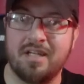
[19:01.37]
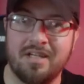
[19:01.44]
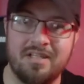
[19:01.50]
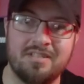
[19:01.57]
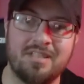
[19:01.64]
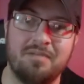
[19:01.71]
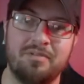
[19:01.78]

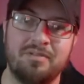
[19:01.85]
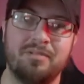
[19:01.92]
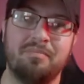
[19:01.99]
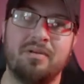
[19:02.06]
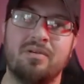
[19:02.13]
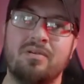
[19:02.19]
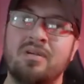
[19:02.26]
attempt at the
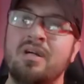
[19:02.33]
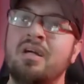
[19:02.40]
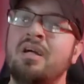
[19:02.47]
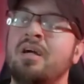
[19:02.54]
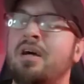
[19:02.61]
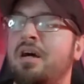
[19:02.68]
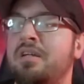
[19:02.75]
barrel,
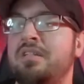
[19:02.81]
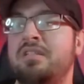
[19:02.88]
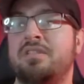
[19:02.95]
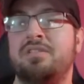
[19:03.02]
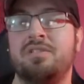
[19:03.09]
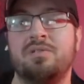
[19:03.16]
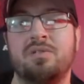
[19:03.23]
I needed
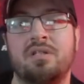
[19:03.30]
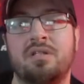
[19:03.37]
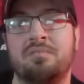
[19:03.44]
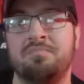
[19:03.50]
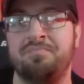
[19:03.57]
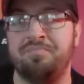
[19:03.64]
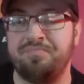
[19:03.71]
to
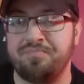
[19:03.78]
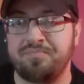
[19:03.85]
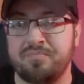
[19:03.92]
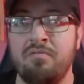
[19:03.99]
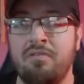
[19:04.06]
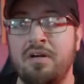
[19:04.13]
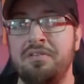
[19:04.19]

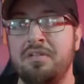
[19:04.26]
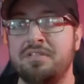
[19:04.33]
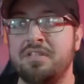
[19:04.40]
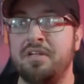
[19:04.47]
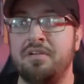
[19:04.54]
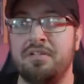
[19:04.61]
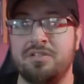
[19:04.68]
find the center
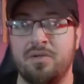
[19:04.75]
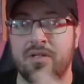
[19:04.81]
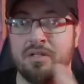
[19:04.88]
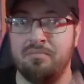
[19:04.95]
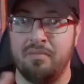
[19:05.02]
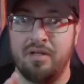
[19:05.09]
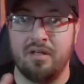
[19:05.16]
so I could
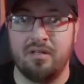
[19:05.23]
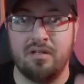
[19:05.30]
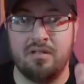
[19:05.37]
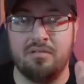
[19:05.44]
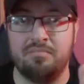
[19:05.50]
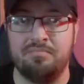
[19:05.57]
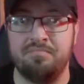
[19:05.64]
make
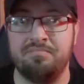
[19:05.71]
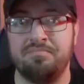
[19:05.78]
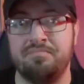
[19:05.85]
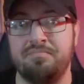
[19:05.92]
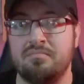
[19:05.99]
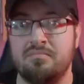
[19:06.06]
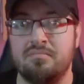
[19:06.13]

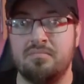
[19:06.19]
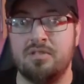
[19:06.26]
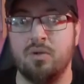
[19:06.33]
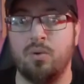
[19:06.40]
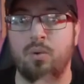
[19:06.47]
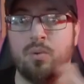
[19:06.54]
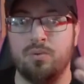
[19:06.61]
the
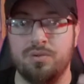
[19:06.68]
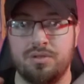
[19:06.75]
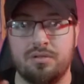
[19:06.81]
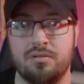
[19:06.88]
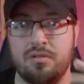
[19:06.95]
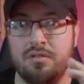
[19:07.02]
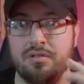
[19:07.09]
holes
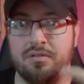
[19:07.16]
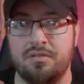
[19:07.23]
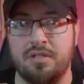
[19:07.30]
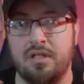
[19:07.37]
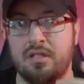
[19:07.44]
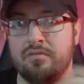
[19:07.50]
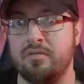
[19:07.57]
in the side
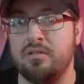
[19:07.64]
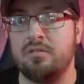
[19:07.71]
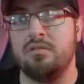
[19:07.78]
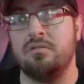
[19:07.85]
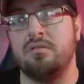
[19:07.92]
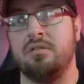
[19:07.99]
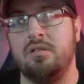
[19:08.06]
of it,
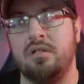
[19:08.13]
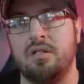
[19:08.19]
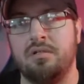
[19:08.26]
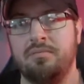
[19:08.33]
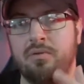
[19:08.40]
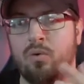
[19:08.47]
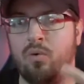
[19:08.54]
the
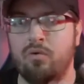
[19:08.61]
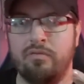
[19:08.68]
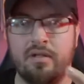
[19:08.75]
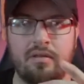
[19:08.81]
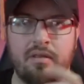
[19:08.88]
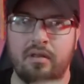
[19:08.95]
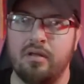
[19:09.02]
hole vent
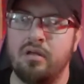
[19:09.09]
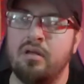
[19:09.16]
thing.